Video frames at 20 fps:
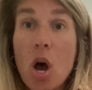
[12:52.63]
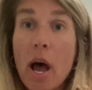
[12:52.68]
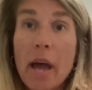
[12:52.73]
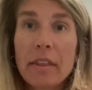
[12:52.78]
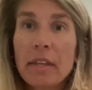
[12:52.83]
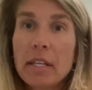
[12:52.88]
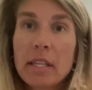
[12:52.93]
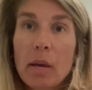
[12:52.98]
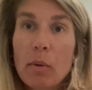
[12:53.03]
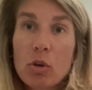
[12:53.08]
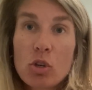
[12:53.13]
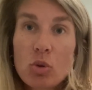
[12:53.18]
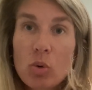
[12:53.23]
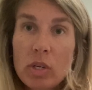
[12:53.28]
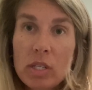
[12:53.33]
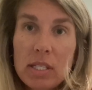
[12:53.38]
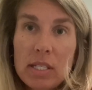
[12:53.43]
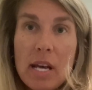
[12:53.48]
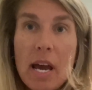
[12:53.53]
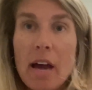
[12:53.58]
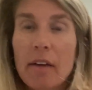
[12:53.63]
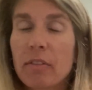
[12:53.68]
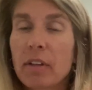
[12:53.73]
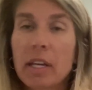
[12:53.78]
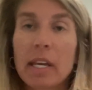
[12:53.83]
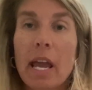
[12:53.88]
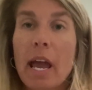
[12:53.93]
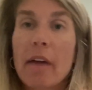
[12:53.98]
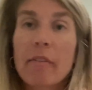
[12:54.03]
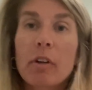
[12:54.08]
think they were short staffed,
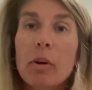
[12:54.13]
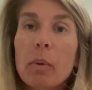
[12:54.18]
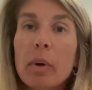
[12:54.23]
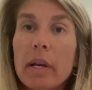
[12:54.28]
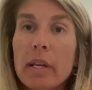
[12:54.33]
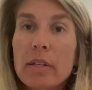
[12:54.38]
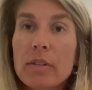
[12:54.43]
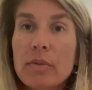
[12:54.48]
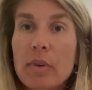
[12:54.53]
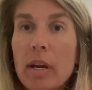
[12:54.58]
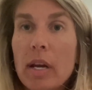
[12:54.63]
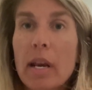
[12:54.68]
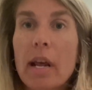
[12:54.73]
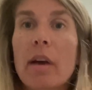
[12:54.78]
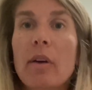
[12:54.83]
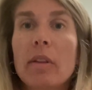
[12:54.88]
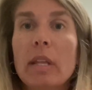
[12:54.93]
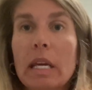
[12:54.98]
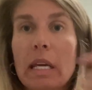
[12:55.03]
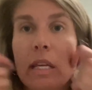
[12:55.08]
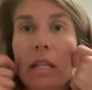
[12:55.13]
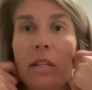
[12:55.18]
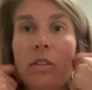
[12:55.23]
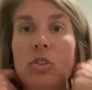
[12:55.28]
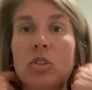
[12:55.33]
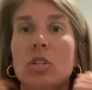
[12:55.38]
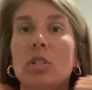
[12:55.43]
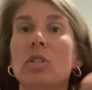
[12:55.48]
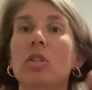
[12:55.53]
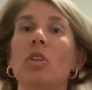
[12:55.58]
like everyone is right now. Like, it's
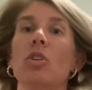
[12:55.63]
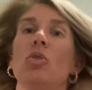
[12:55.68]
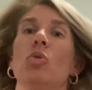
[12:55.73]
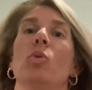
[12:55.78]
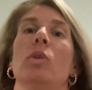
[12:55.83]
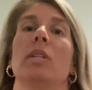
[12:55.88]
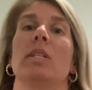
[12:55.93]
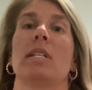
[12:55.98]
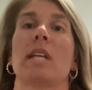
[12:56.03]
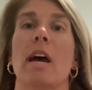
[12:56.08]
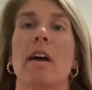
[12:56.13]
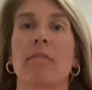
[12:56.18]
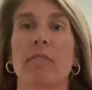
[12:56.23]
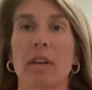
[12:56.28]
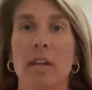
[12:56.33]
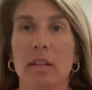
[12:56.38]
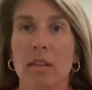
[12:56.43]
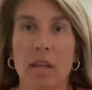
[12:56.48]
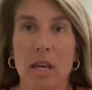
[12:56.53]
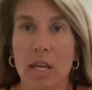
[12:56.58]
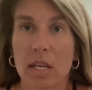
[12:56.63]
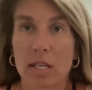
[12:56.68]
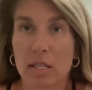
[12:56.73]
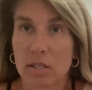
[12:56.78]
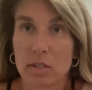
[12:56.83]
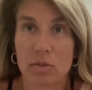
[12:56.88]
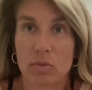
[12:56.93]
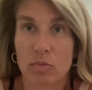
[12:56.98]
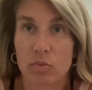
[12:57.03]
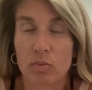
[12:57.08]
just the short staffing thing
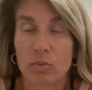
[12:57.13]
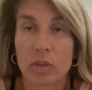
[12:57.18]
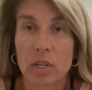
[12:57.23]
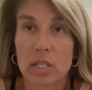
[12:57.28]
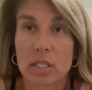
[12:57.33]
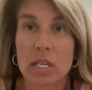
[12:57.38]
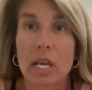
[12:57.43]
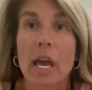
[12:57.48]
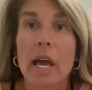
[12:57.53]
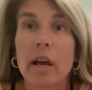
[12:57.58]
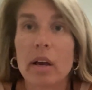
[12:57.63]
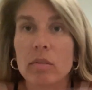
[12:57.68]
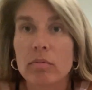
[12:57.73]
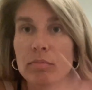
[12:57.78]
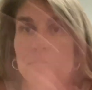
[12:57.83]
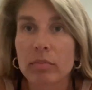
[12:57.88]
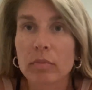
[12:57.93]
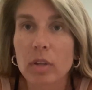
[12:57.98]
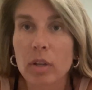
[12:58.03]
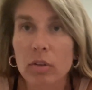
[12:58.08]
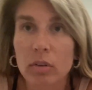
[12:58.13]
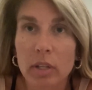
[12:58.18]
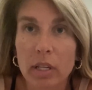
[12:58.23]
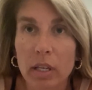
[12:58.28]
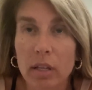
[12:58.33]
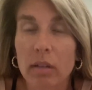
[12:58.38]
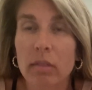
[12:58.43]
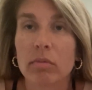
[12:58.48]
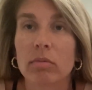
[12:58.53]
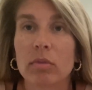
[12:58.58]
is
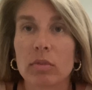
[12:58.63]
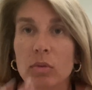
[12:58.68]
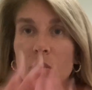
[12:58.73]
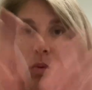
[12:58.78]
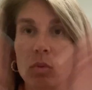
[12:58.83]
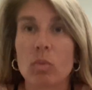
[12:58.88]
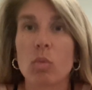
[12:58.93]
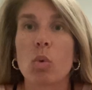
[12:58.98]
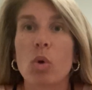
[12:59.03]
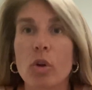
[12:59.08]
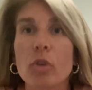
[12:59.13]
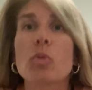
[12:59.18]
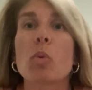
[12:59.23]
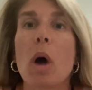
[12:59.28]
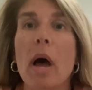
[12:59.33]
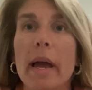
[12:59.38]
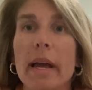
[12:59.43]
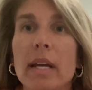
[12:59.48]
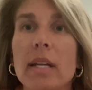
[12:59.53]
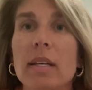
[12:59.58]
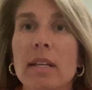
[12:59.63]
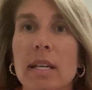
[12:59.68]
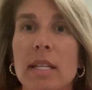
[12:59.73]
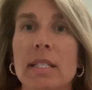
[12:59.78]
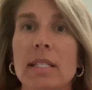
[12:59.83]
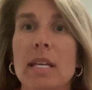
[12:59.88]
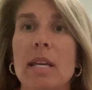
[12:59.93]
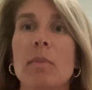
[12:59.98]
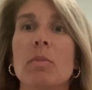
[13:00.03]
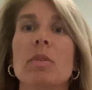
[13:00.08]
literally worldwide, it
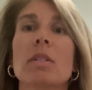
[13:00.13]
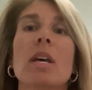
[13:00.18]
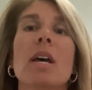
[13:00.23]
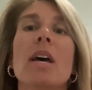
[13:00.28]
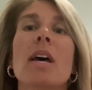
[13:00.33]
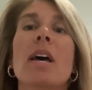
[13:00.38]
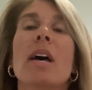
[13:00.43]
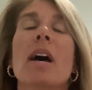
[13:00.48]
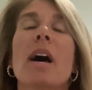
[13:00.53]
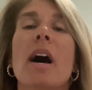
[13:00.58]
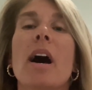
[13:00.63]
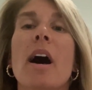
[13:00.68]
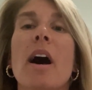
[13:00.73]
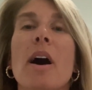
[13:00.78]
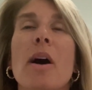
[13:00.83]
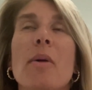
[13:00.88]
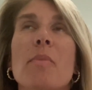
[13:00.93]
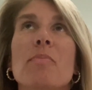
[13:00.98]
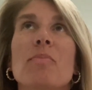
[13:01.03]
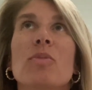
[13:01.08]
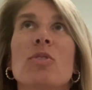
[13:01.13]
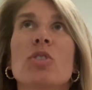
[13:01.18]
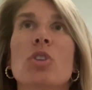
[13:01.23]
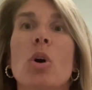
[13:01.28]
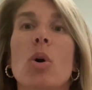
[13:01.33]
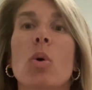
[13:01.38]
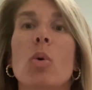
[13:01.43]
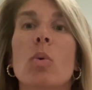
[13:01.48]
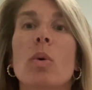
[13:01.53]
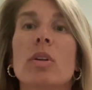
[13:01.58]
seems.
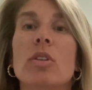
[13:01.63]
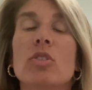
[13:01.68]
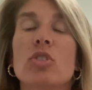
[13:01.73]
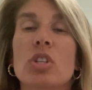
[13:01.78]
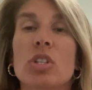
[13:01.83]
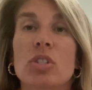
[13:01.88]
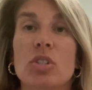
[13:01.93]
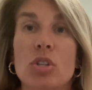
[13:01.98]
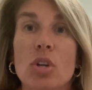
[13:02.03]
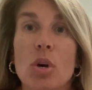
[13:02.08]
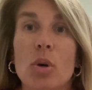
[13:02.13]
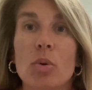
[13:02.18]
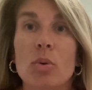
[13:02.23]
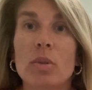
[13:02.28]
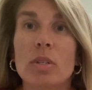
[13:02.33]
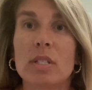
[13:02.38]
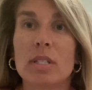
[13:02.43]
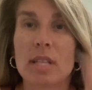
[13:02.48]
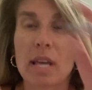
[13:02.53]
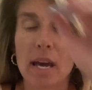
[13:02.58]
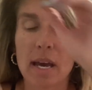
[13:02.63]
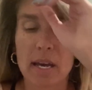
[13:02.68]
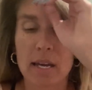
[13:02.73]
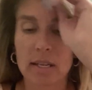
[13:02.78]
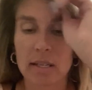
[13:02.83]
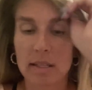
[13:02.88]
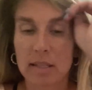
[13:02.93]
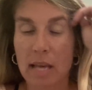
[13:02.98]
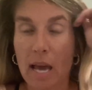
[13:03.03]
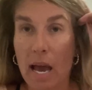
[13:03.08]
So just note
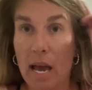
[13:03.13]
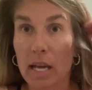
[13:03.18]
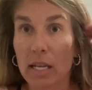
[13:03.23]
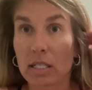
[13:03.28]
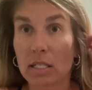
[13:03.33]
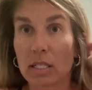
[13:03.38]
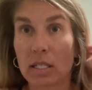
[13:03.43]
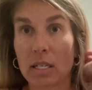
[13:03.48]
that